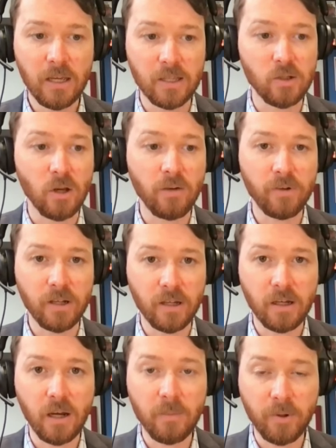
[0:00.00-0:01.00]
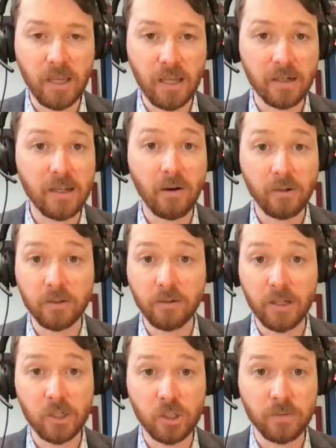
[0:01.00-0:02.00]
is often a complicated
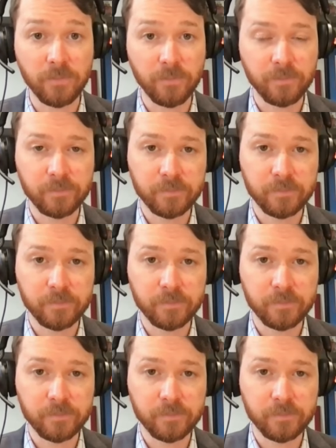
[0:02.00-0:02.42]
calculation.